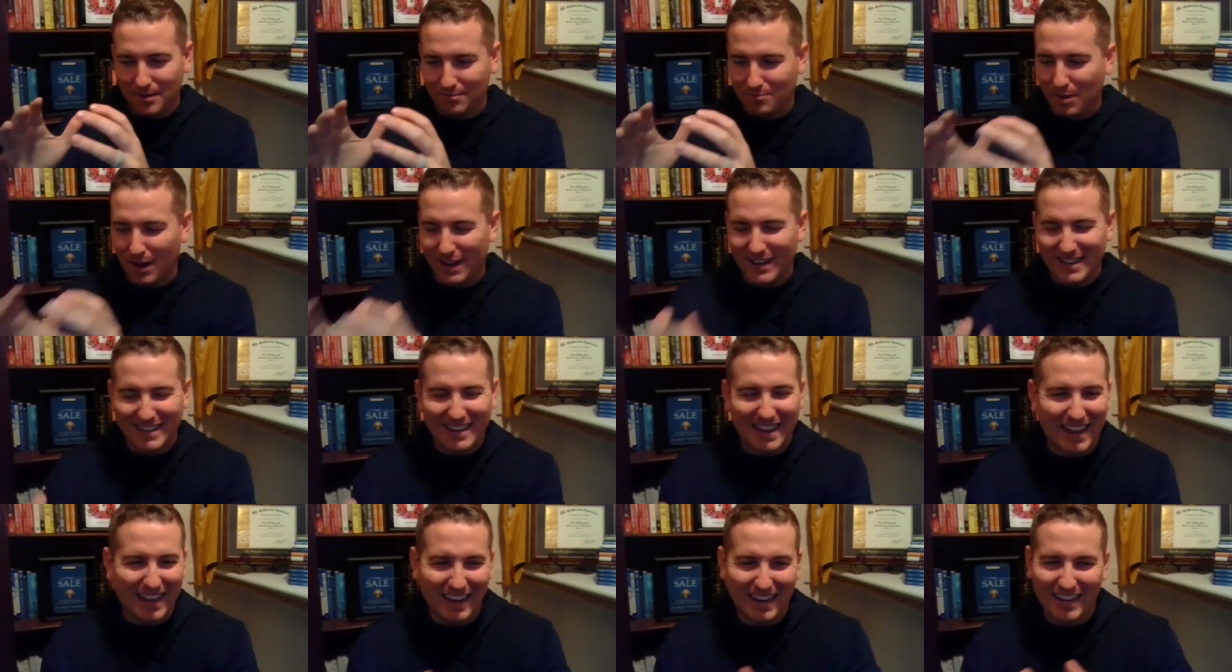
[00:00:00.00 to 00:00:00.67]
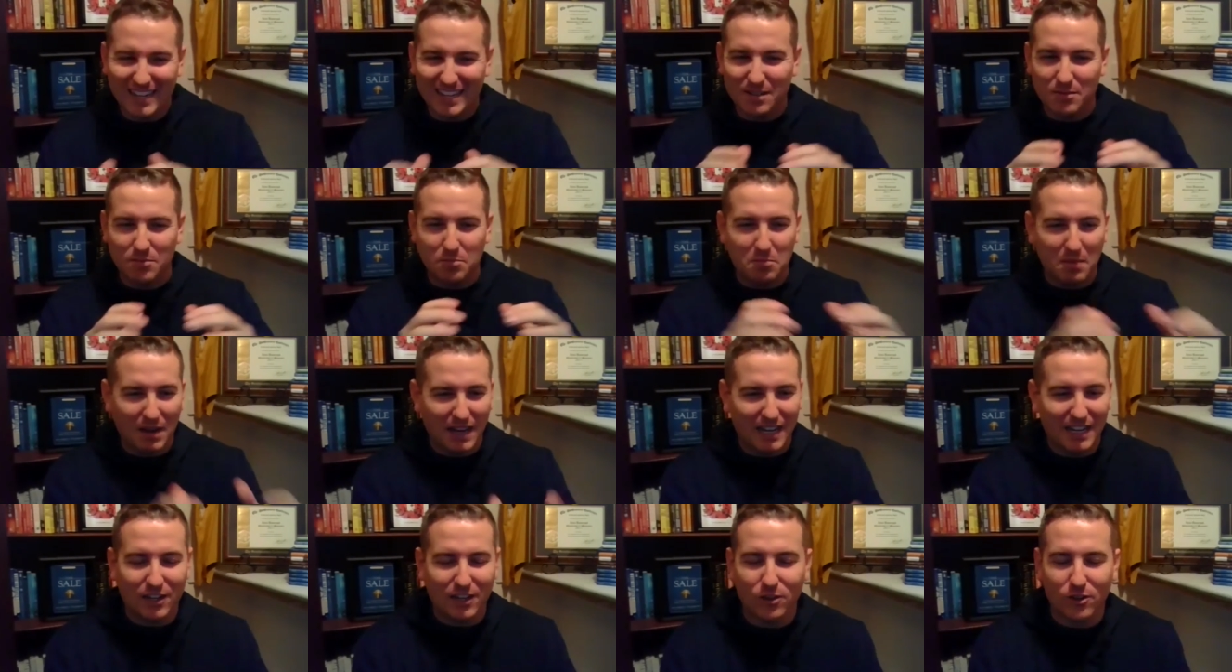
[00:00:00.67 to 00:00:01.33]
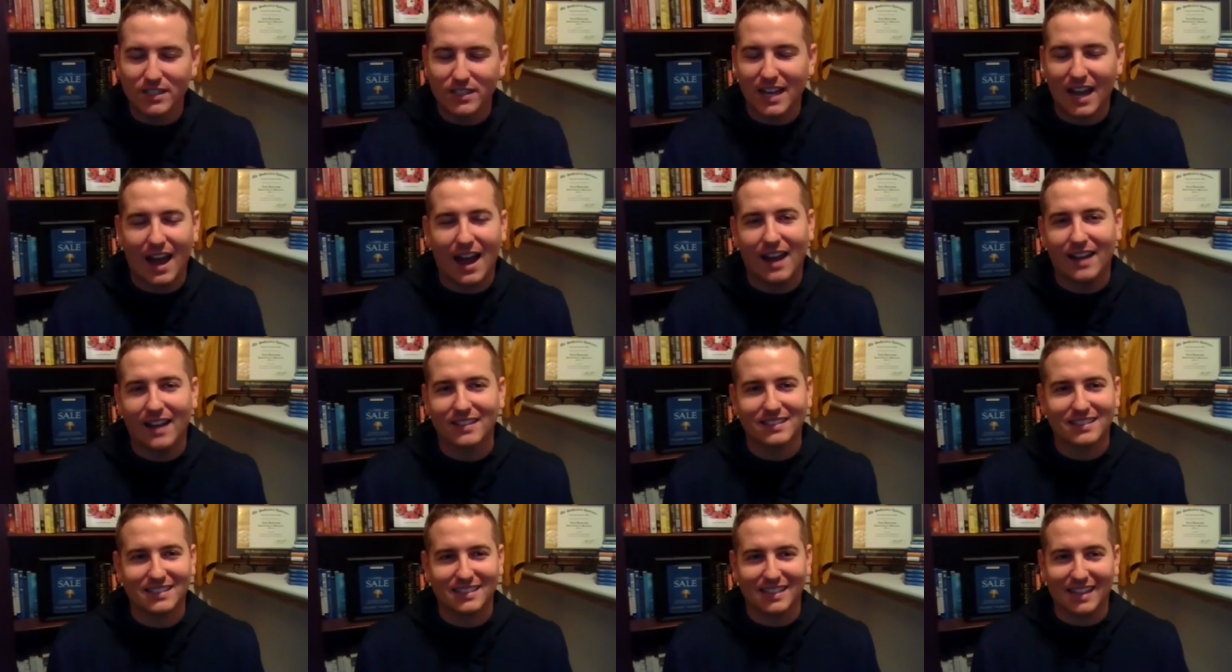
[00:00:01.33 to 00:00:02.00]
mundane, menial
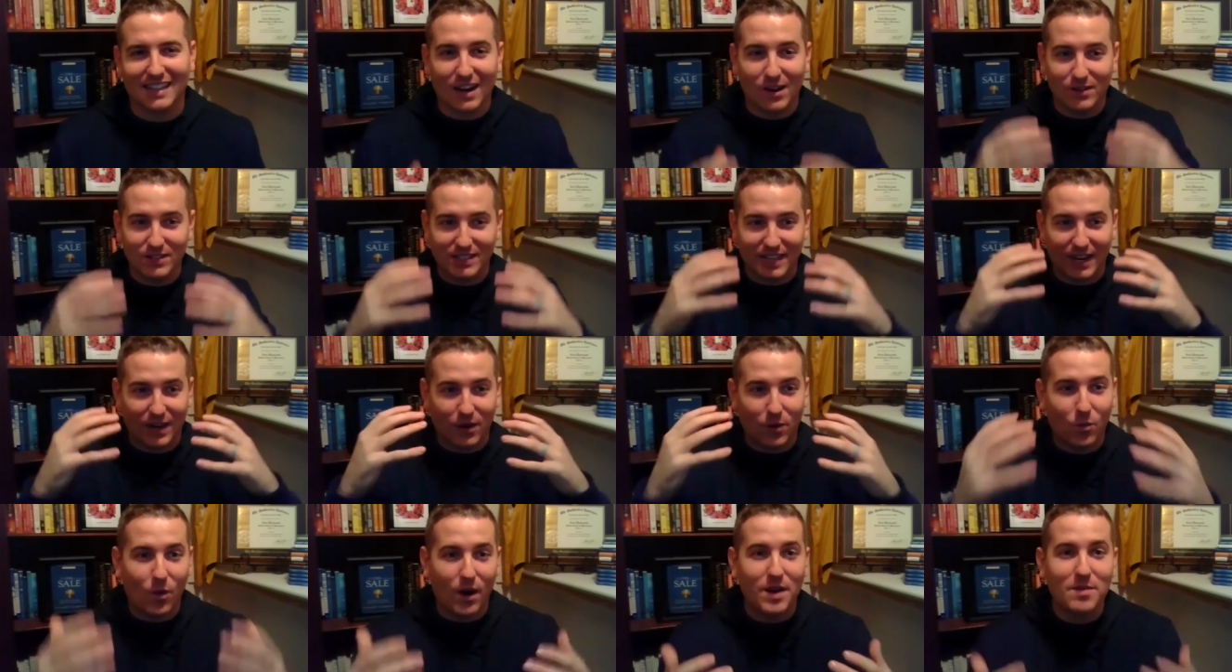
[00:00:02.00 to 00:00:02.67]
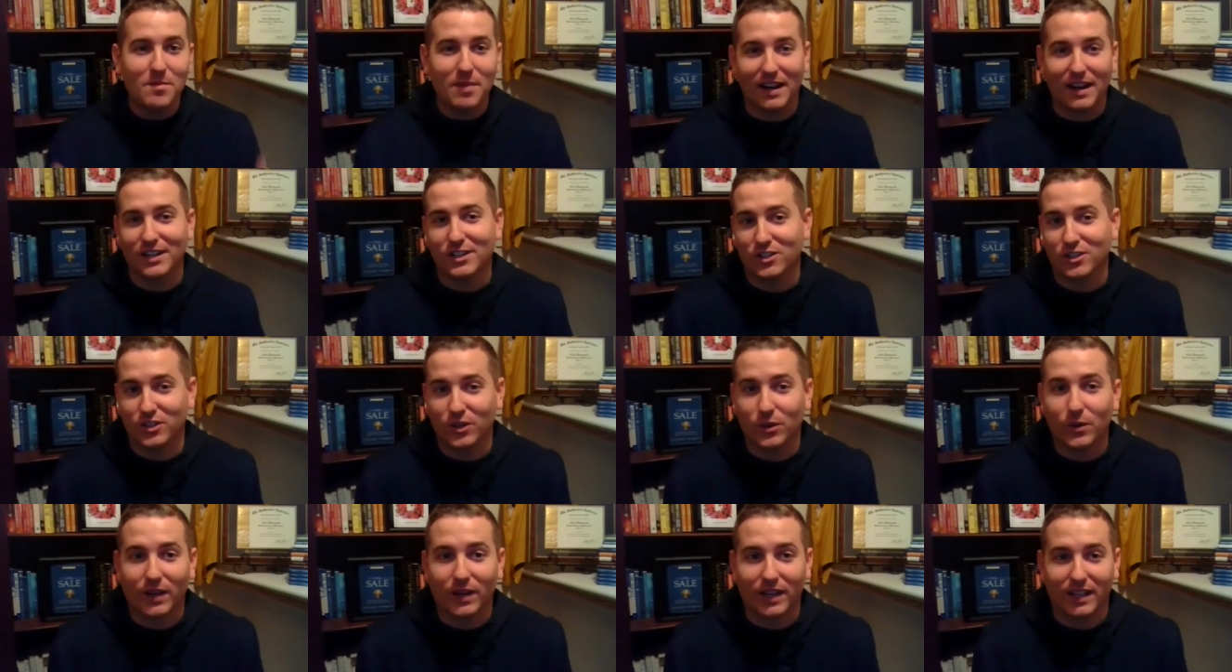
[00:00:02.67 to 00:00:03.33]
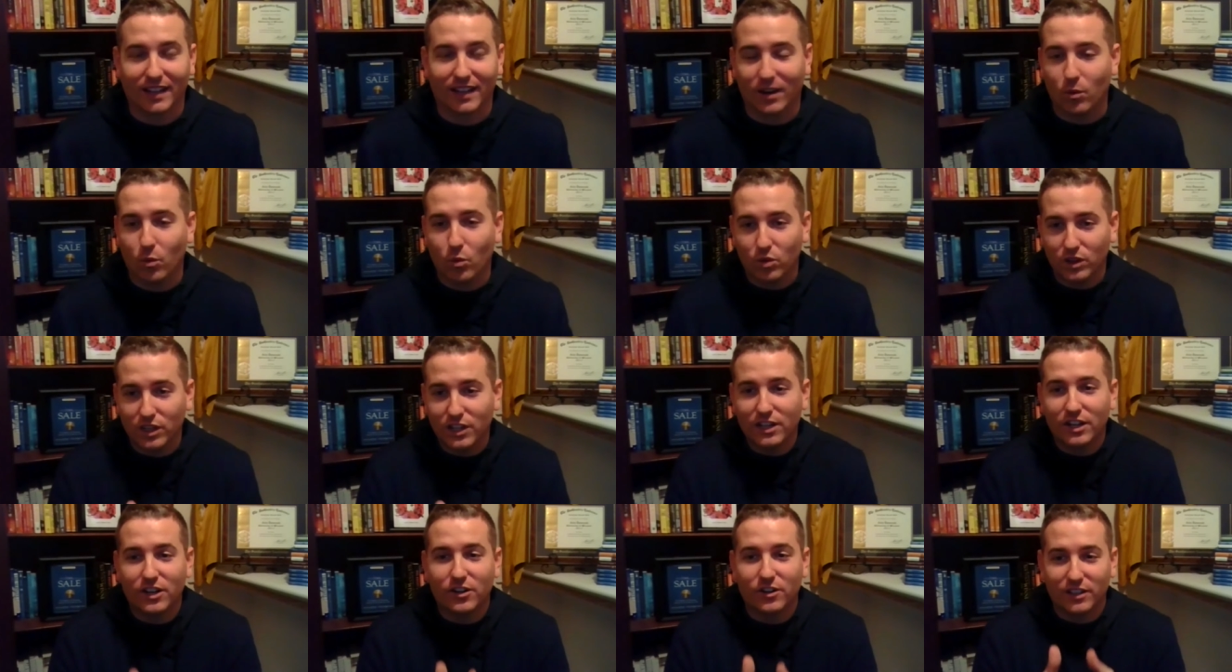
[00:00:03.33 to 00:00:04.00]
tasks that I was like, what am I doing? Like,
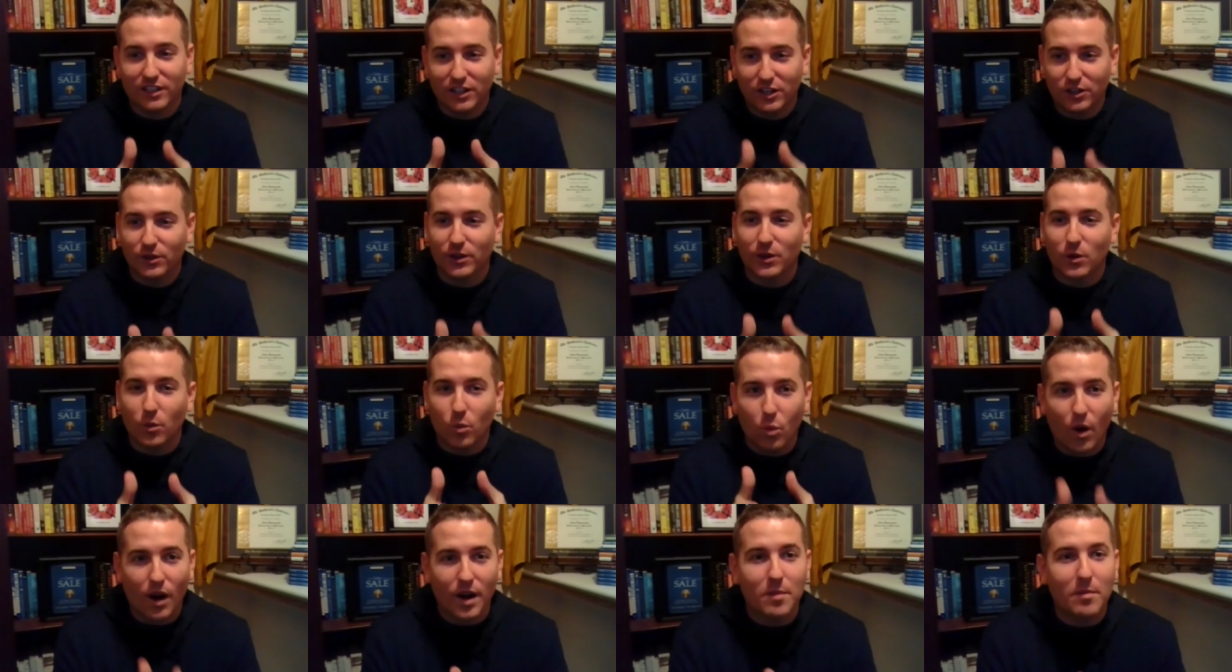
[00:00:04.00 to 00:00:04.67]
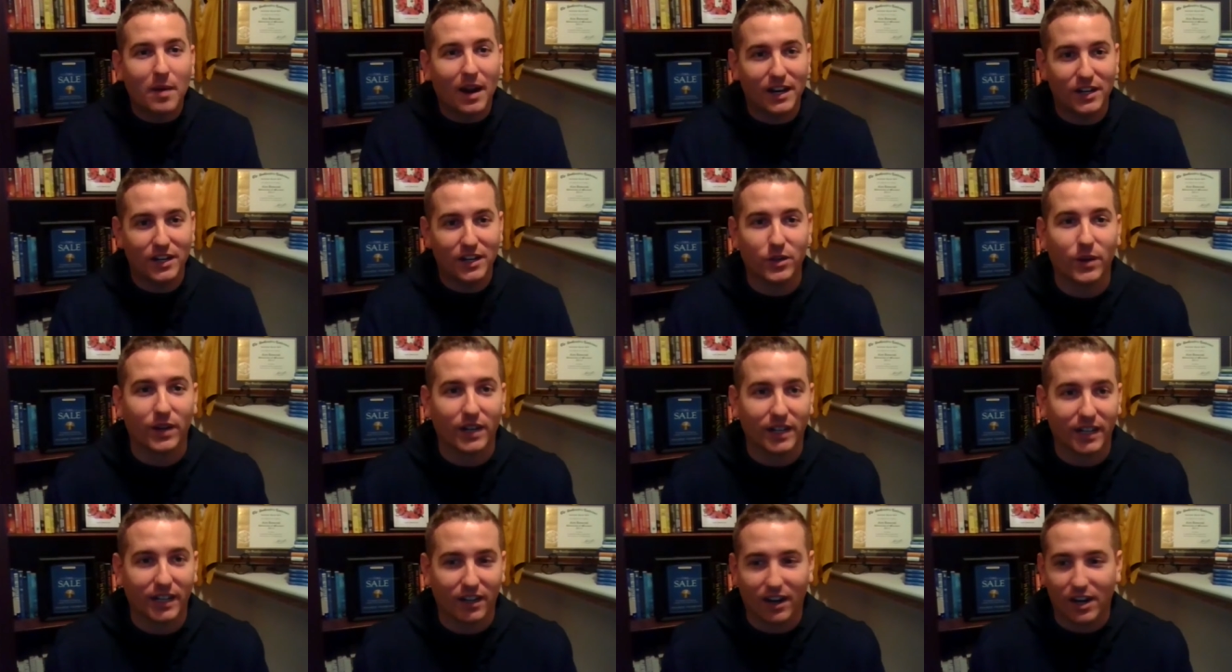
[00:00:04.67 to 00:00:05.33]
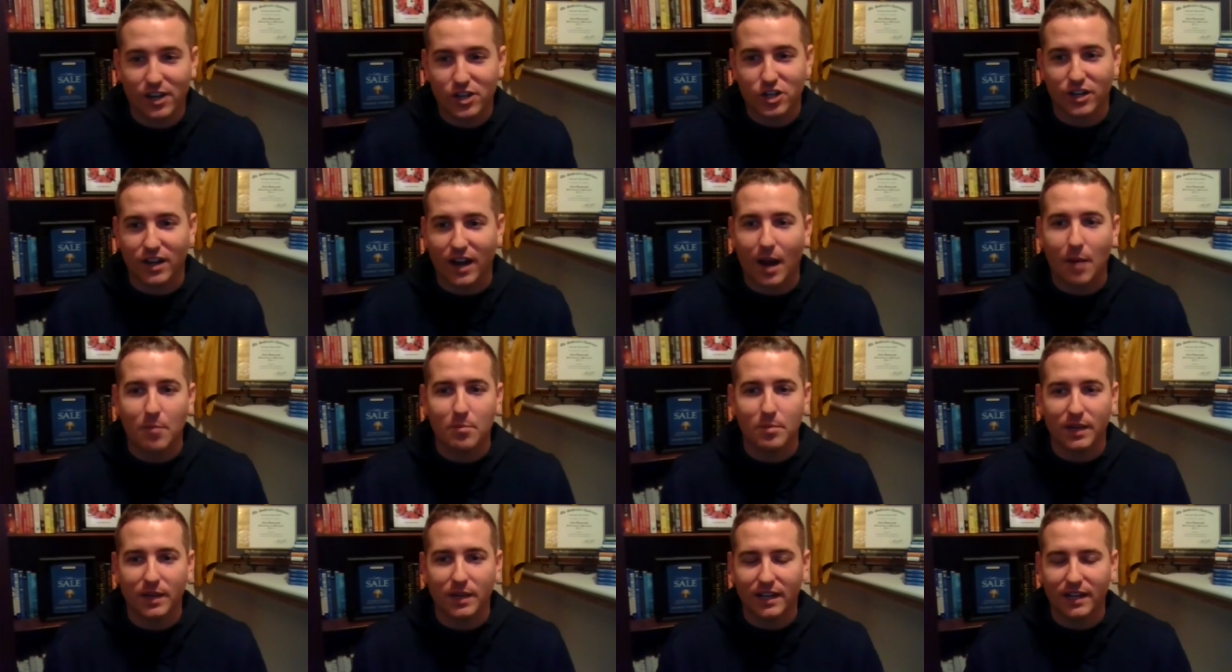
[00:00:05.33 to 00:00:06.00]
literally, literally what am I doing here? I should
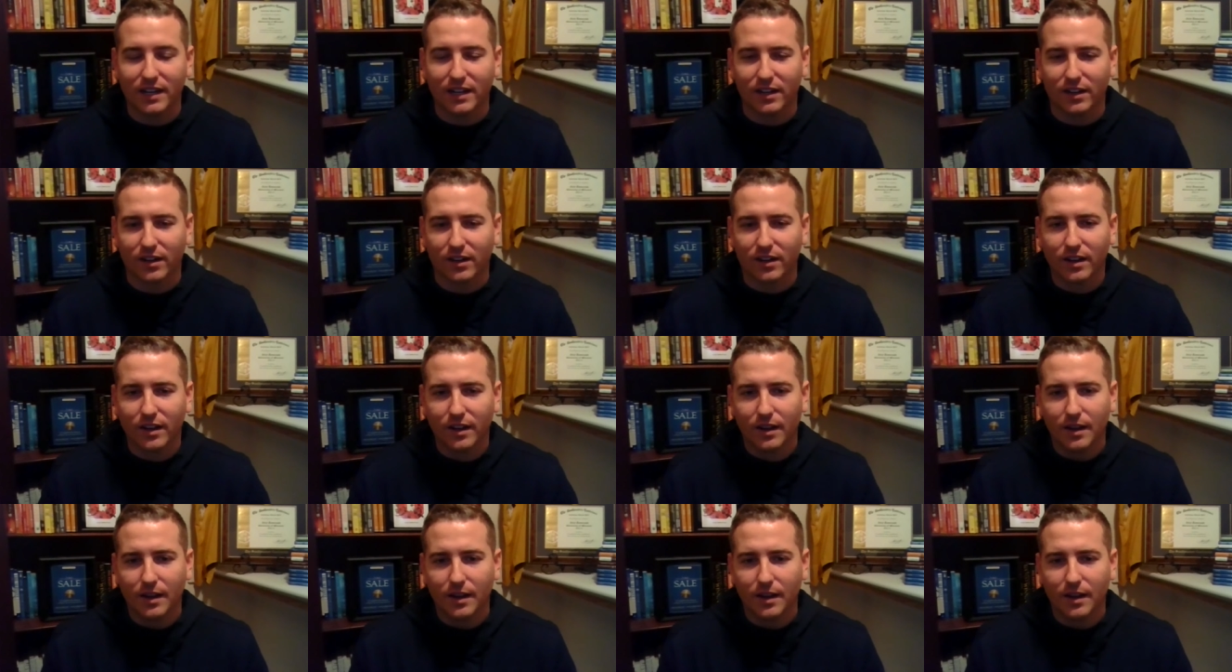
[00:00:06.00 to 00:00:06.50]
not be here.